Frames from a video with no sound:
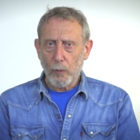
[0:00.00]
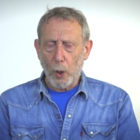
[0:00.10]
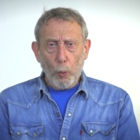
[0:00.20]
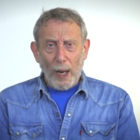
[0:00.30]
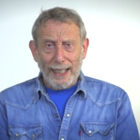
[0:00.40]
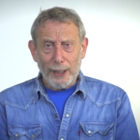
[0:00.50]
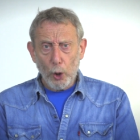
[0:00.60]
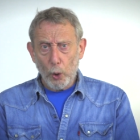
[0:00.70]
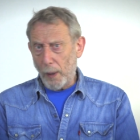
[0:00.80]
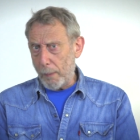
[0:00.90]

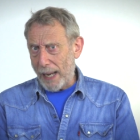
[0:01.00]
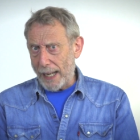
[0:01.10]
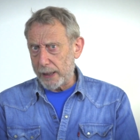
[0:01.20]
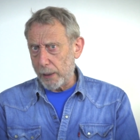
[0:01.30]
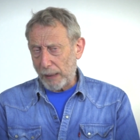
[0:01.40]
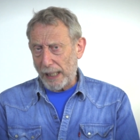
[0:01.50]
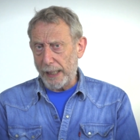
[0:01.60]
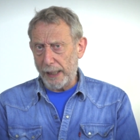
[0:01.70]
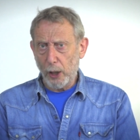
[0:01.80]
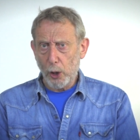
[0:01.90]
Wayne went back to
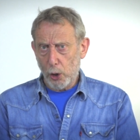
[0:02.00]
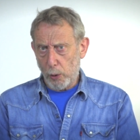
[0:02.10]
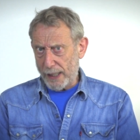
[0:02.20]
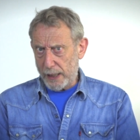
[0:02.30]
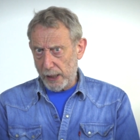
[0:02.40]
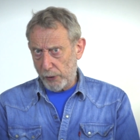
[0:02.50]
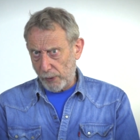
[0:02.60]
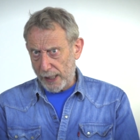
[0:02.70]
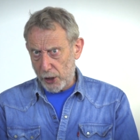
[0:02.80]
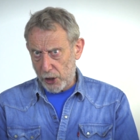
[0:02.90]
playing
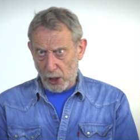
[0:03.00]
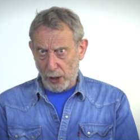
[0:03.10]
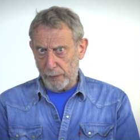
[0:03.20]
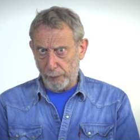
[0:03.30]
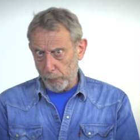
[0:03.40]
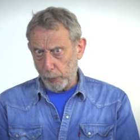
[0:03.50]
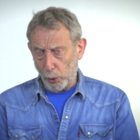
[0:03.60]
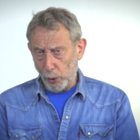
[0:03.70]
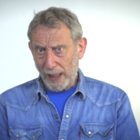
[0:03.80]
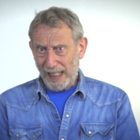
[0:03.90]
twenty-three a side
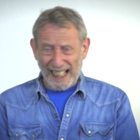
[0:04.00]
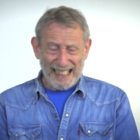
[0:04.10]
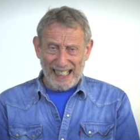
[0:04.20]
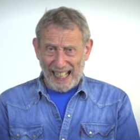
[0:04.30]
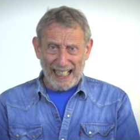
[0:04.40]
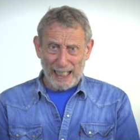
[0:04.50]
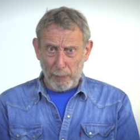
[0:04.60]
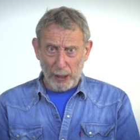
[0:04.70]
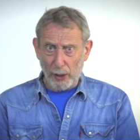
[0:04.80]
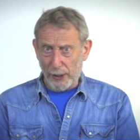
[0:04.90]
football in the alley
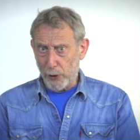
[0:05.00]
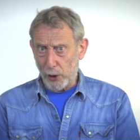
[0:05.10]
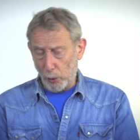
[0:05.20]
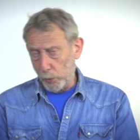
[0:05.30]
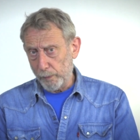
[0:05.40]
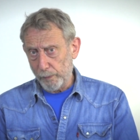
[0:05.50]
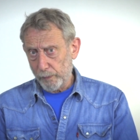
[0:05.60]
behind school.